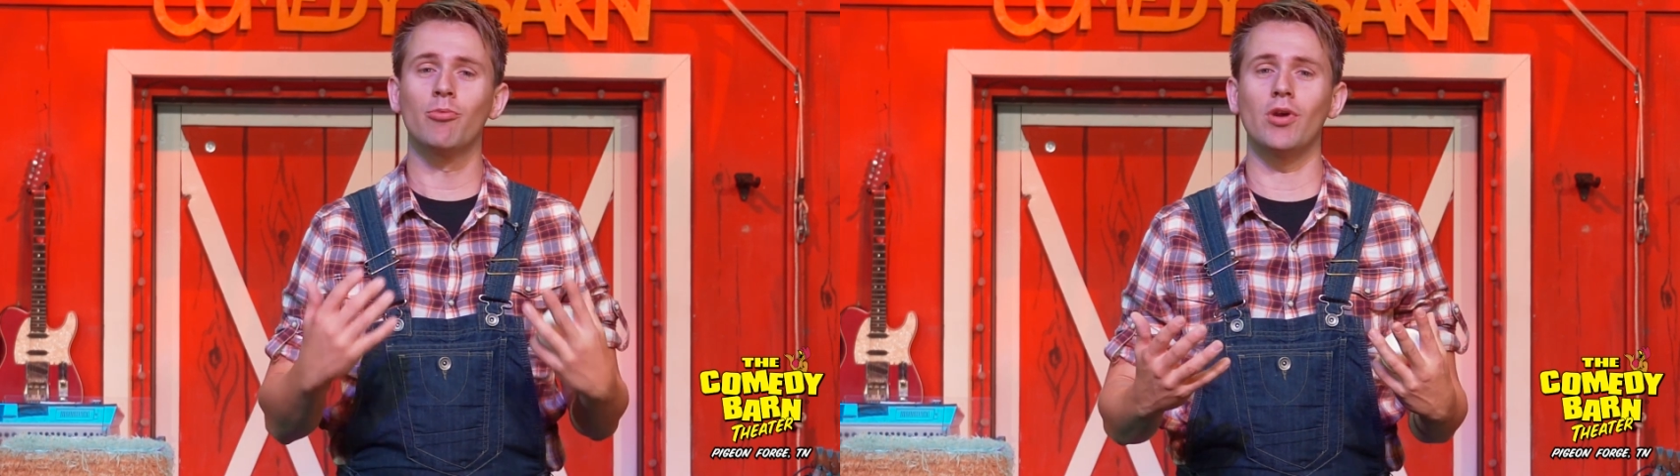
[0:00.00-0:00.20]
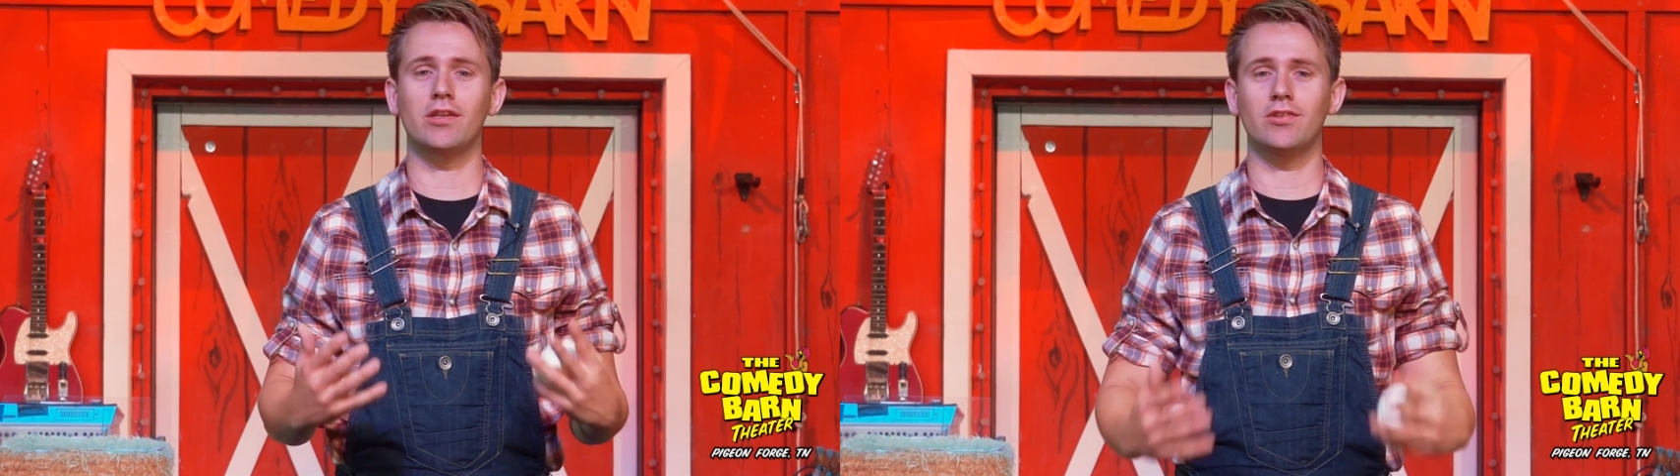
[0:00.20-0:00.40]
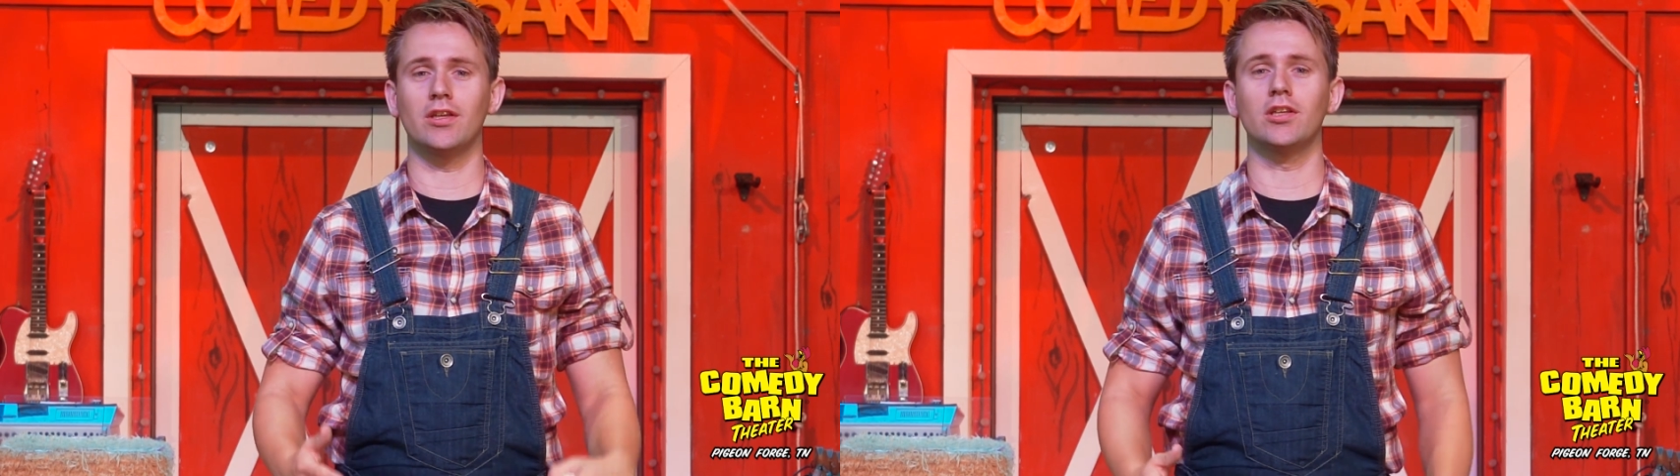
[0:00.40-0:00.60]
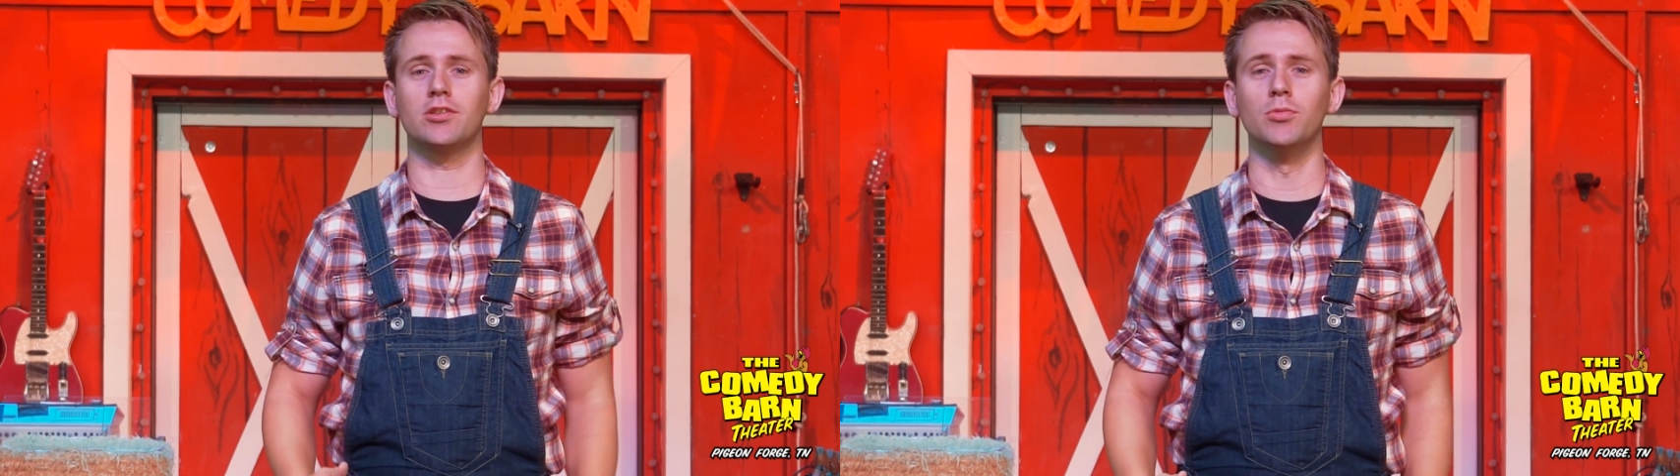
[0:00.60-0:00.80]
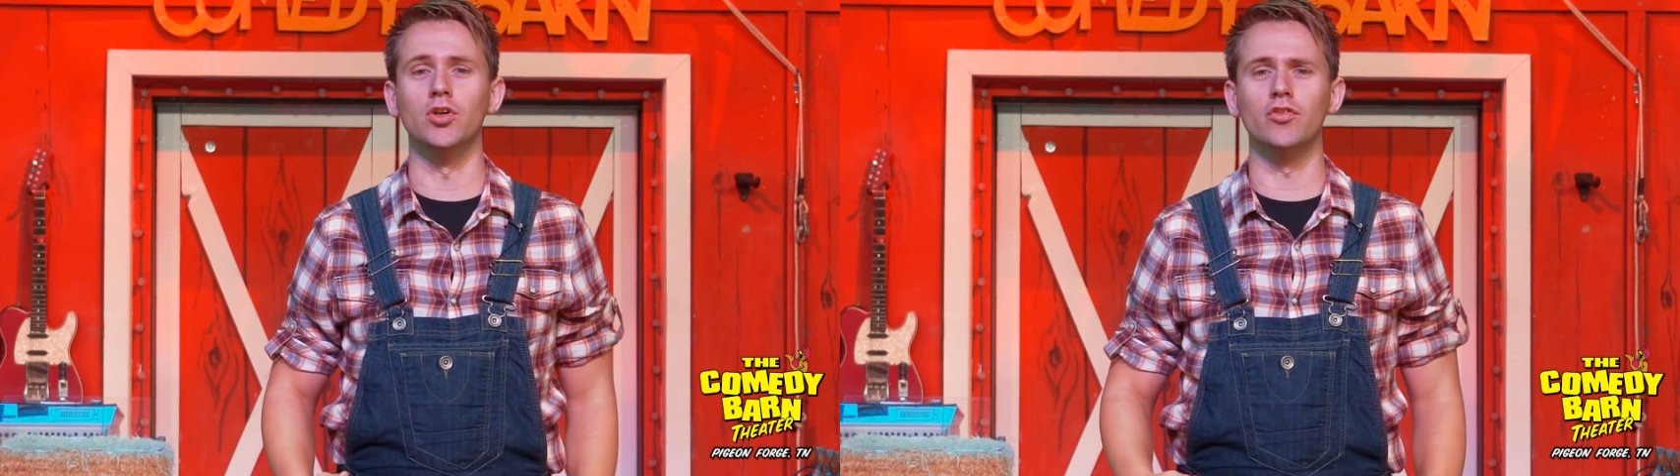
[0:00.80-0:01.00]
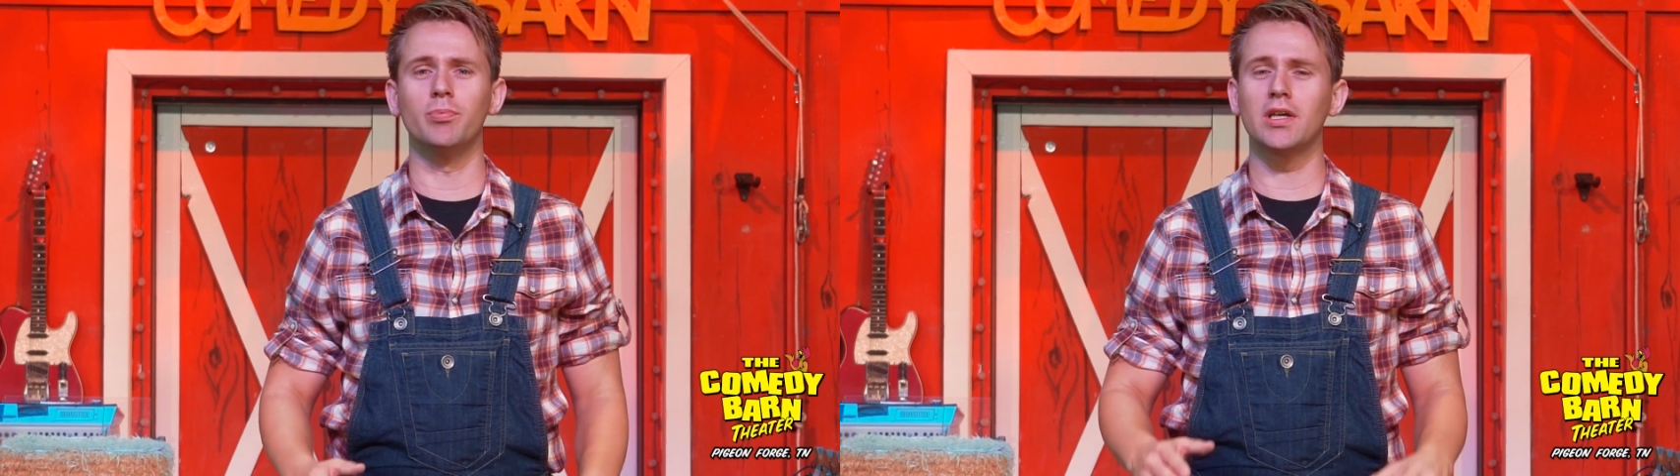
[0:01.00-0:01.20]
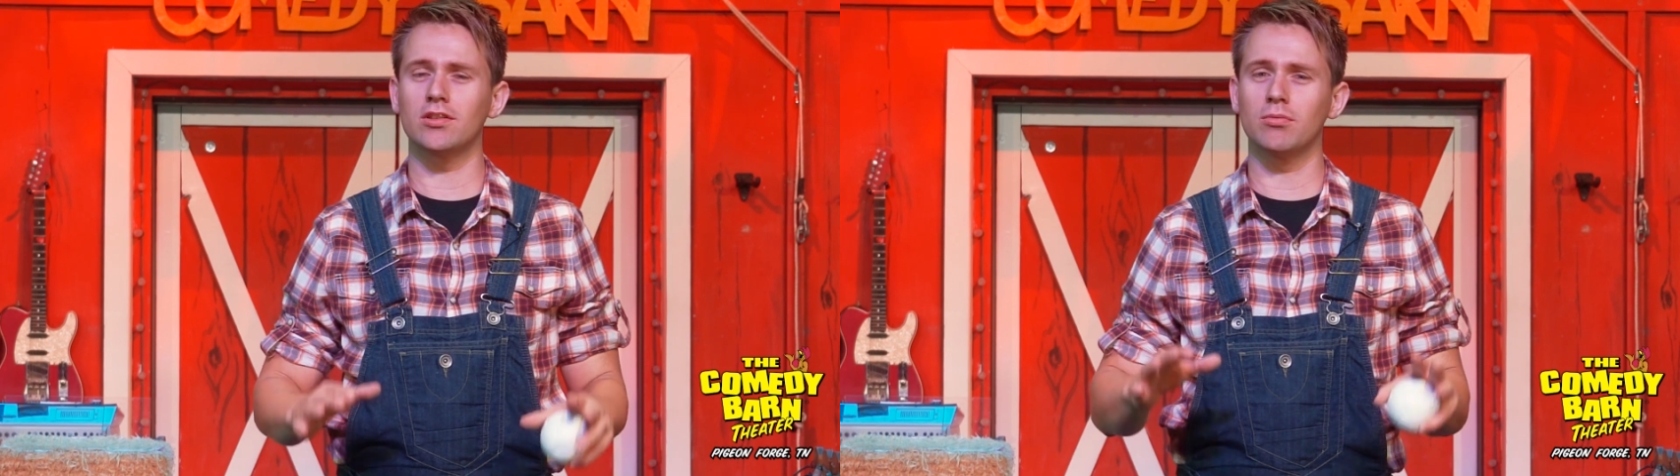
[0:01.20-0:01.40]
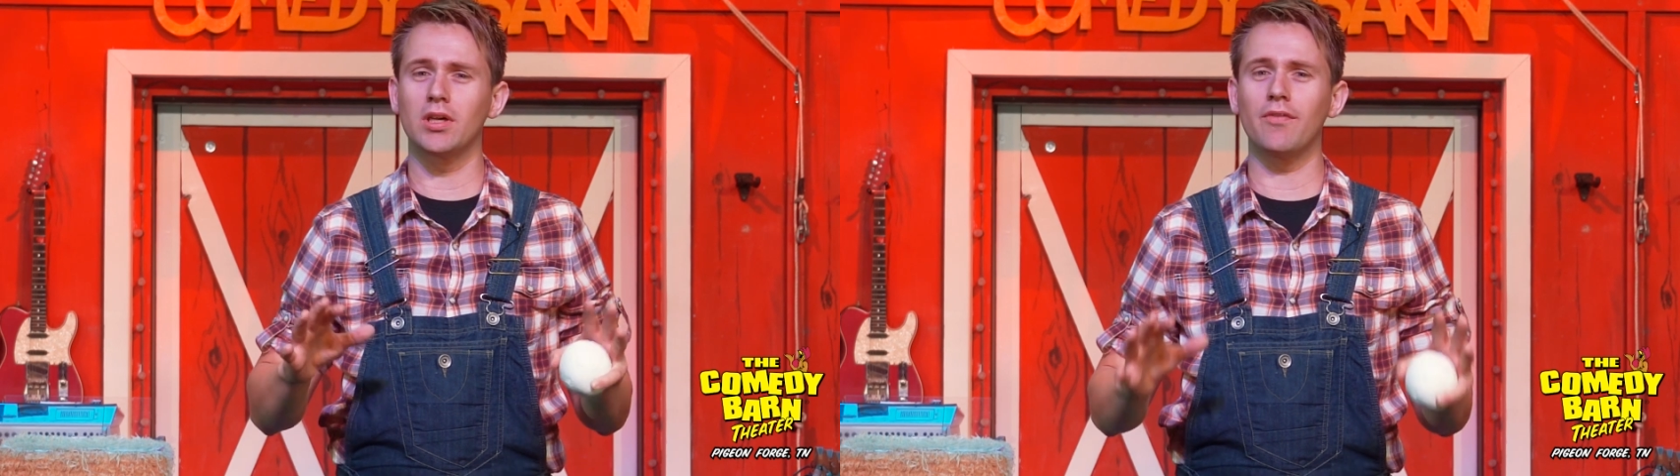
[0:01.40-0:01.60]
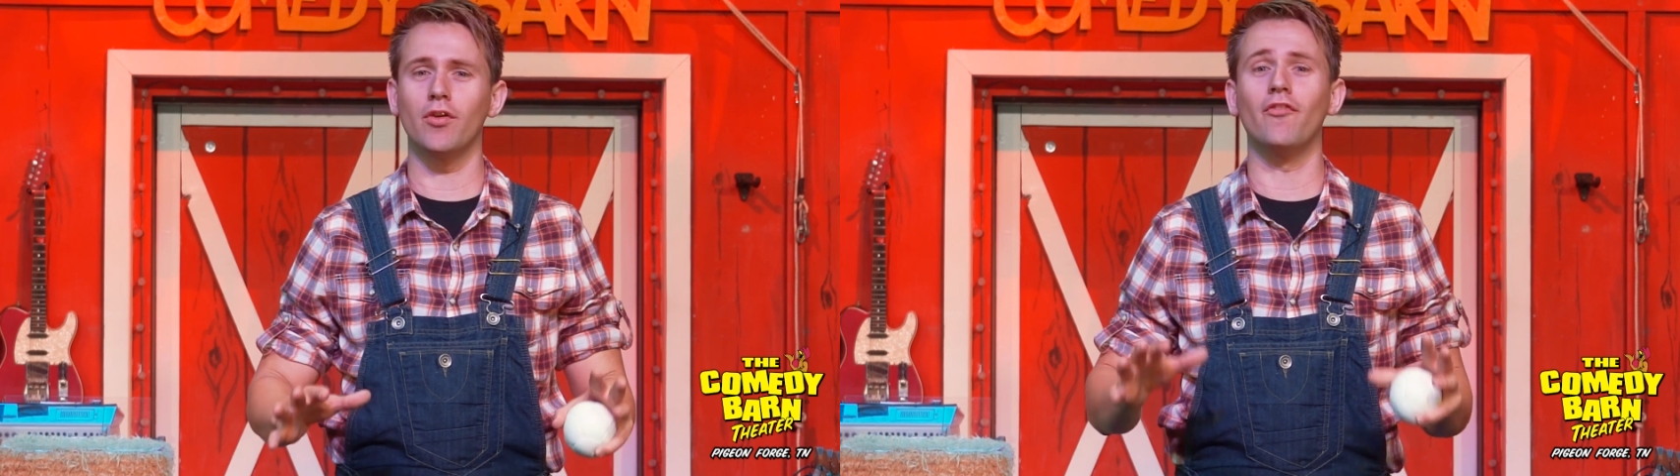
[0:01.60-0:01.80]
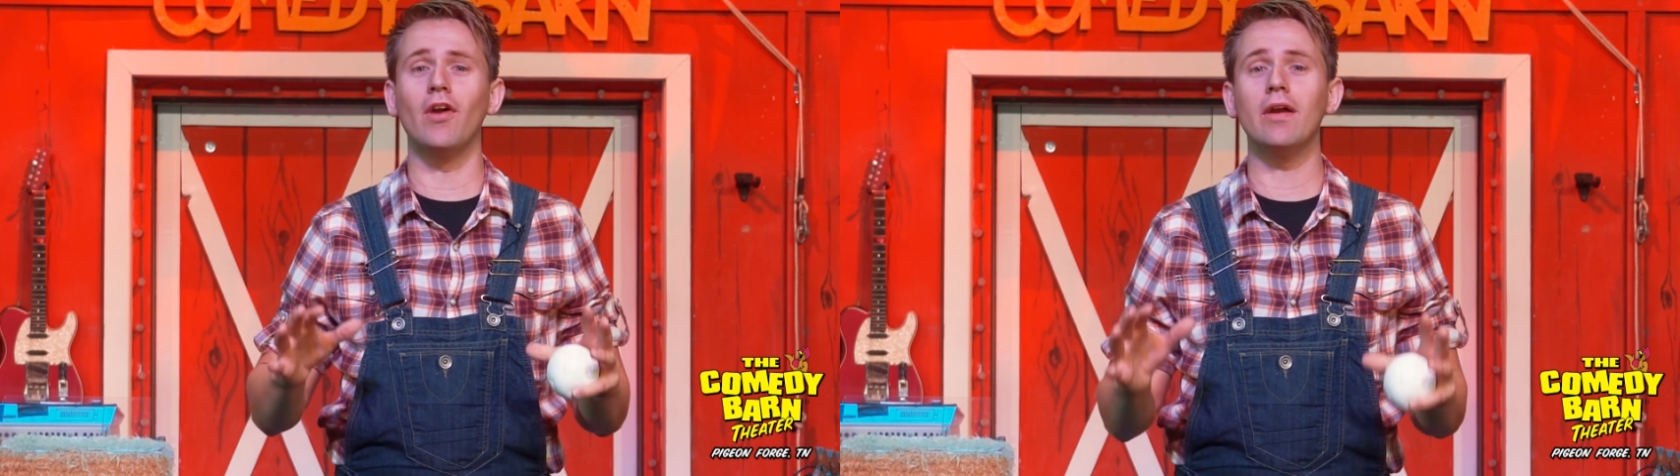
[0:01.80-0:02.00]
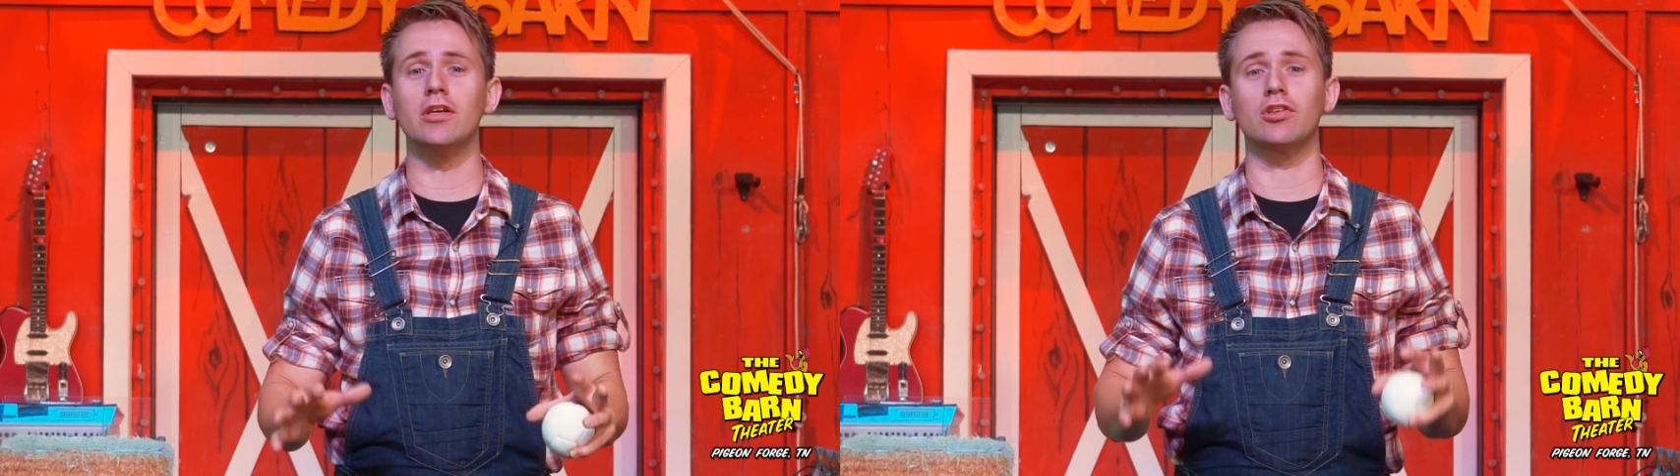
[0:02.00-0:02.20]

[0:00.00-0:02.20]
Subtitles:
practicing this move, because it will give you a very